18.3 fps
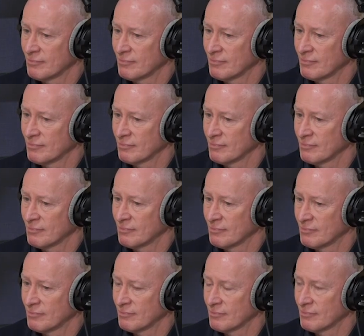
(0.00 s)

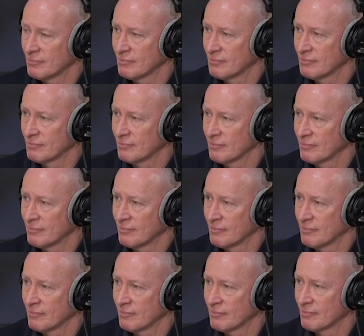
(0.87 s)

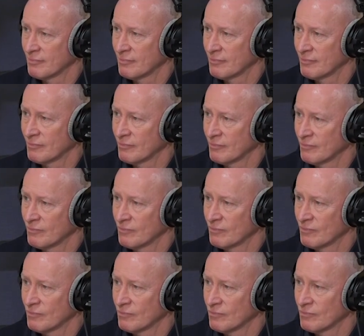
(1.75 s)

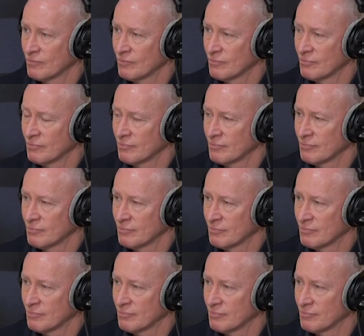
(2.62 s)

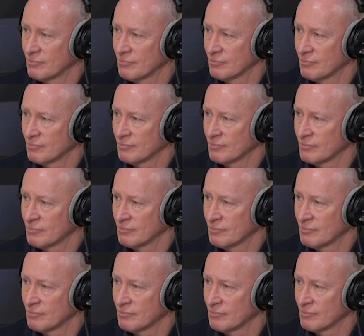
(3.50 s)

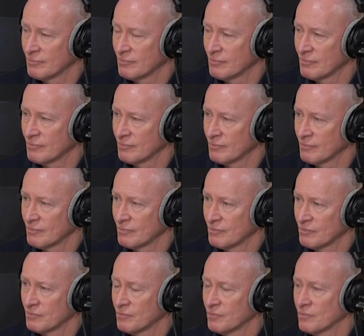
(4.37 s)

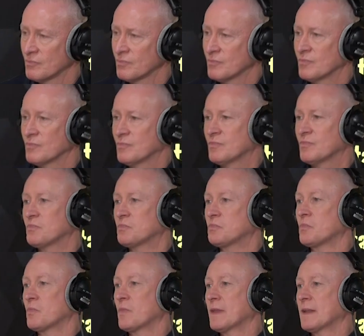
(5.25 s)

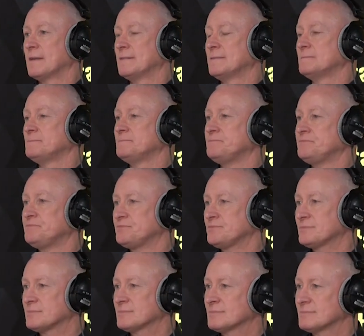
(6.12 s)

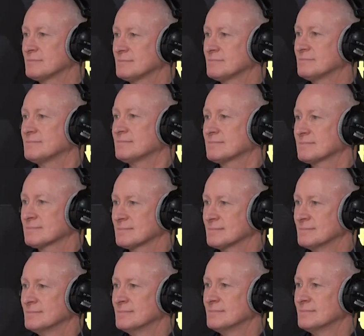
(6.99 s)

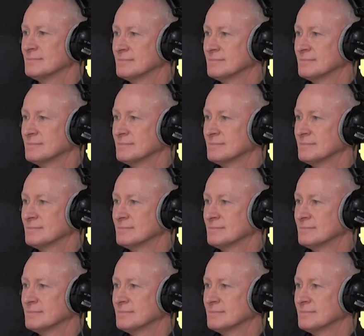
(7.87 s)
The person shown says nothing.